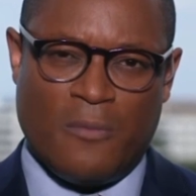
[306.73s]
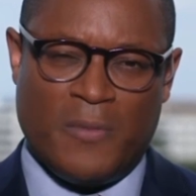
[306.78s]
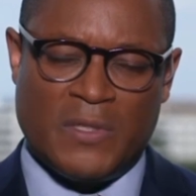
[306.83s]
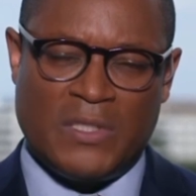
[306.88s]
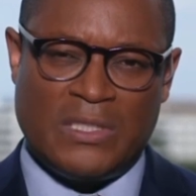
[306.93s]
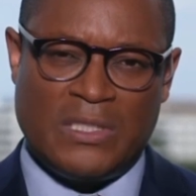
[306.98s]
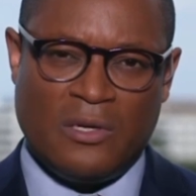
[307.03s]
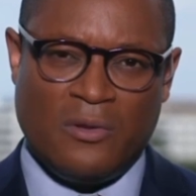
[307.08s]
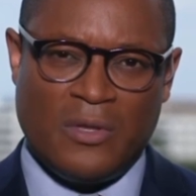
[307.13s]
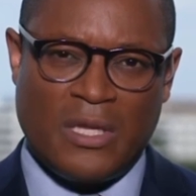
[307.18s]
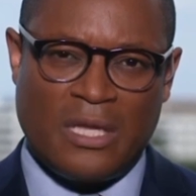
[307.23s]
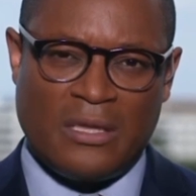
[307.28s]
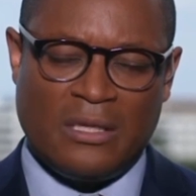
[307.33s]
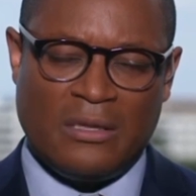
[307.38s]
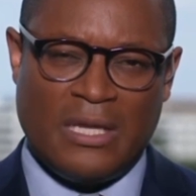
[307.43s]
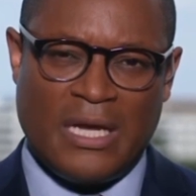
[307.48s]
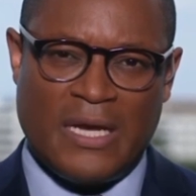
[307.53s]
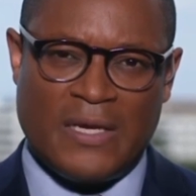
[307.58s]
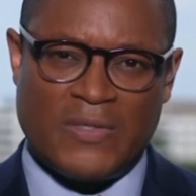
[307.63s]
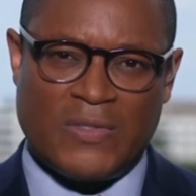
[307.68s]
But still,
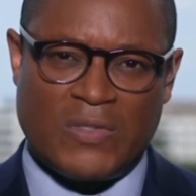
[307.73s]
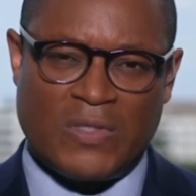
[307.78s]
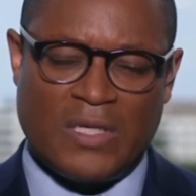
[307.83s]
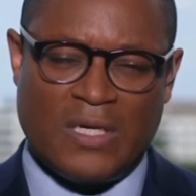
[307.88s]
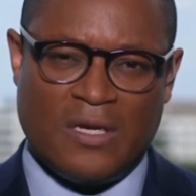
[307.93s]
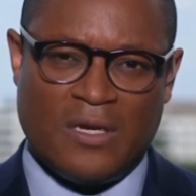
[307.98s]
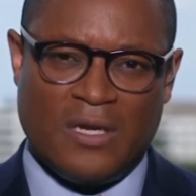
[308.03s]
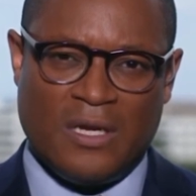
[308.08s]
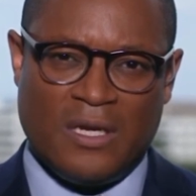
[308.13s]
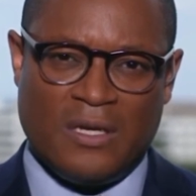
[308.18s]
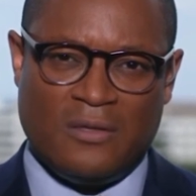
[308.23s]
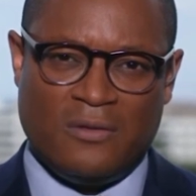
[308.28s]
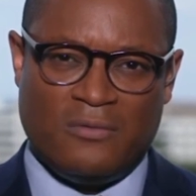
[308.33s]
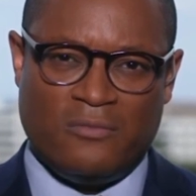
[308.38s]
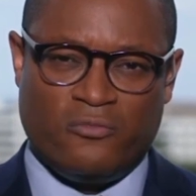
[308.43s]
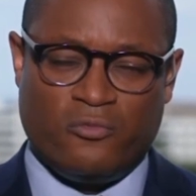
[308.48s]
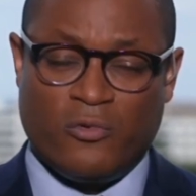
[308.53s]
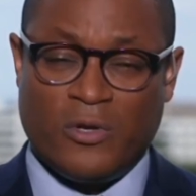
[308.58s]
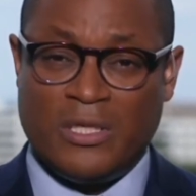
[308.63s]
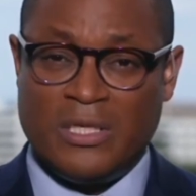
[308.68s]
nonetheless, it
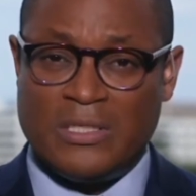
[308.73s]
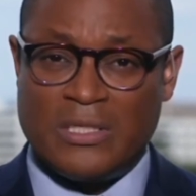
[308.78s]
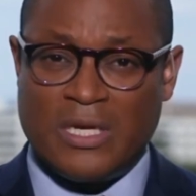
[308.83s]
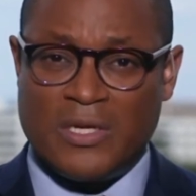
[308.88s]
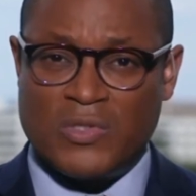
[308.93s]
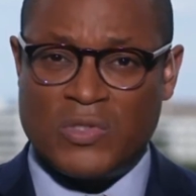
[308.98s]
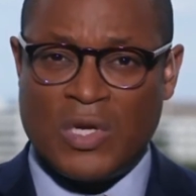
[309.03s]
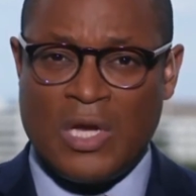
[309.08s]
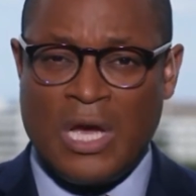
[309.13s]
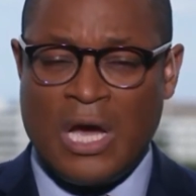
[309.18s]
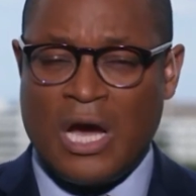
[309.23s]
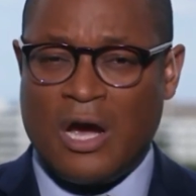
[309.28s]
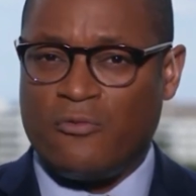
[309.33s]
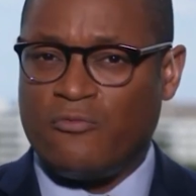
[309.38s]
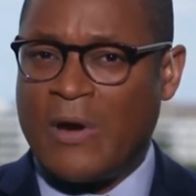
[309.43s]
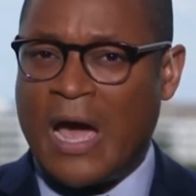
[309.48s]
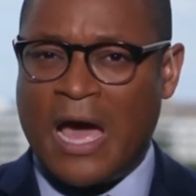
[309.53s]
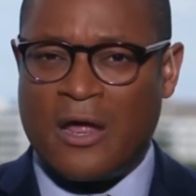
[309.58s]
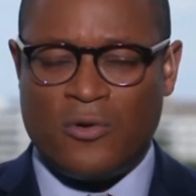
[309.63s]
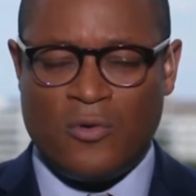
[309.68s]
really does
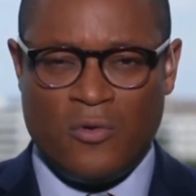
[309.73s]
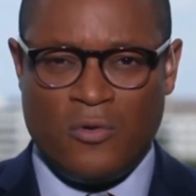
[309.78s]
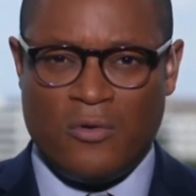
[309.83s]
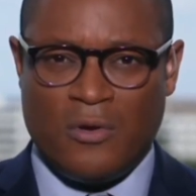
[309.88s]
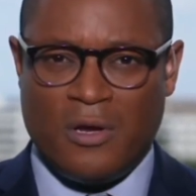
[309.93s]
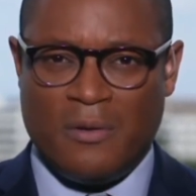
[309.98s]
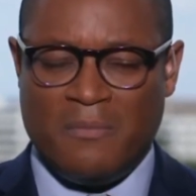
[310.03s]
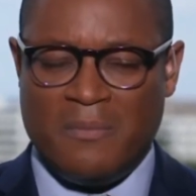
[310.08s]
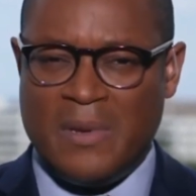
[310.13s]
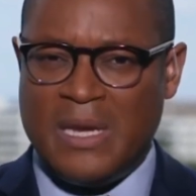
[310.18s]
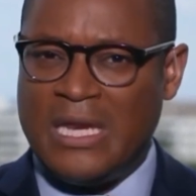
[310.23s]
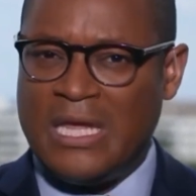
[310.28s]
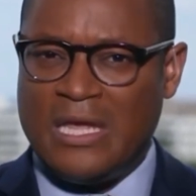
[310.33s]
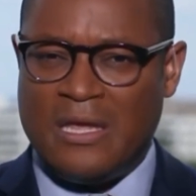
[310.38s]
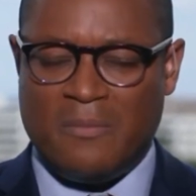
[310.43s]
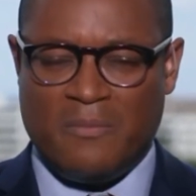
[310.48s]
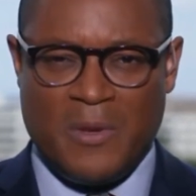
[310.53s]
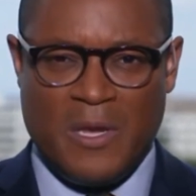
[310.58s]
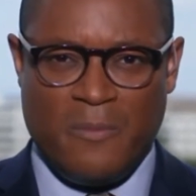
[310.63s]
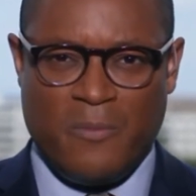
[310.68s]
rattle
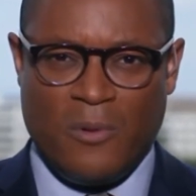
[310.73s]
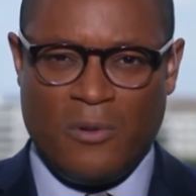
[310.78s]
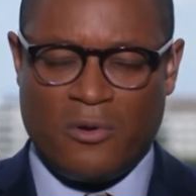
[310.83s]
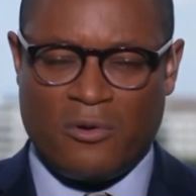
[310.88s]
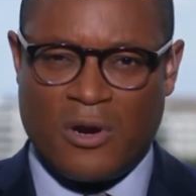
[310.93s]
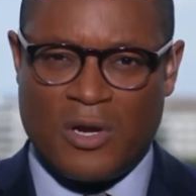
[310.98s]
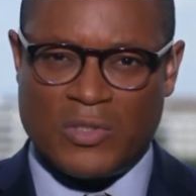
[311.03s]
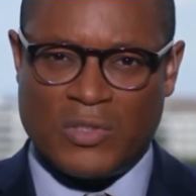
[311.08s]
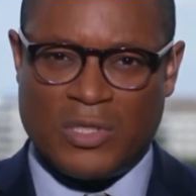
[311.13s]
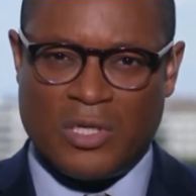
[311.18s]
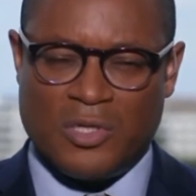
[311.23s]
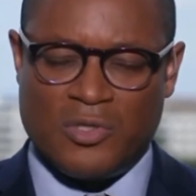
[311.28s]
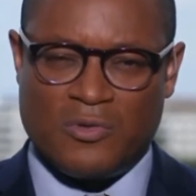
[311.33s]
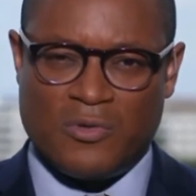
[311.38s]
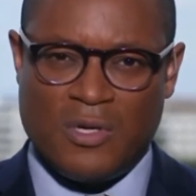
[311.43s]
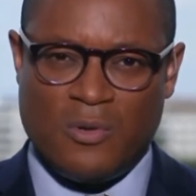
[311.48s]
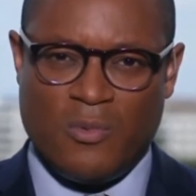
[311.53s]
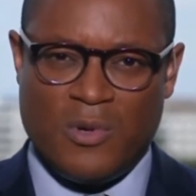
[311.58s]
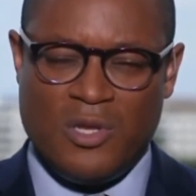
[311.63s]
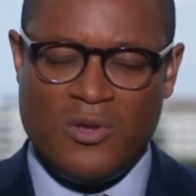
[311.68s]
many people across the
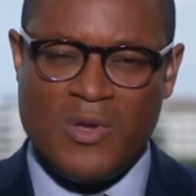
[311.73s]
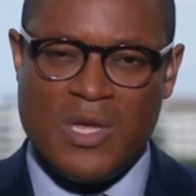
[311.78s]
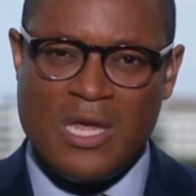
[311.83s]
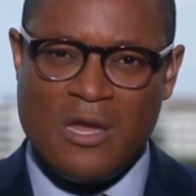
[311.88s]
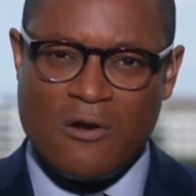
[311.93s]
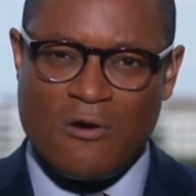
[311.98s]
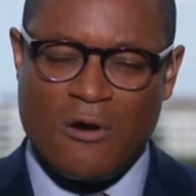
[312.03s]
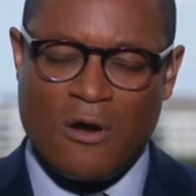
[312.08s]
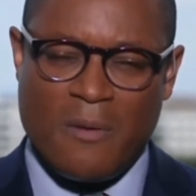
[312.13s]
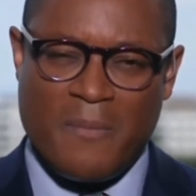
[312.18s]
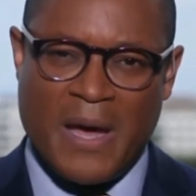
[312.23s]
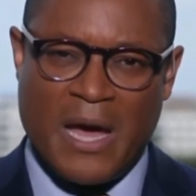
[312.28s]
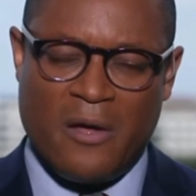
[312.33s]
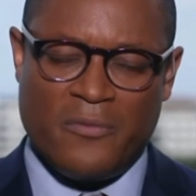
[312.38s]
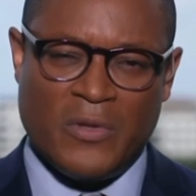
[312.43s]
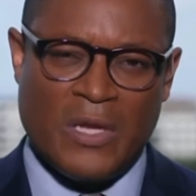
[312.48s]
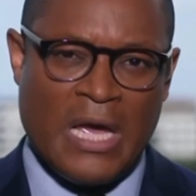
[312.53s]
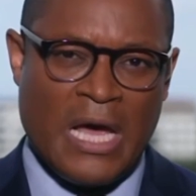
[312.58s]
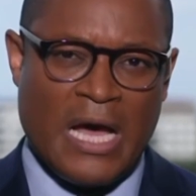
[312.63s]
country when you hear about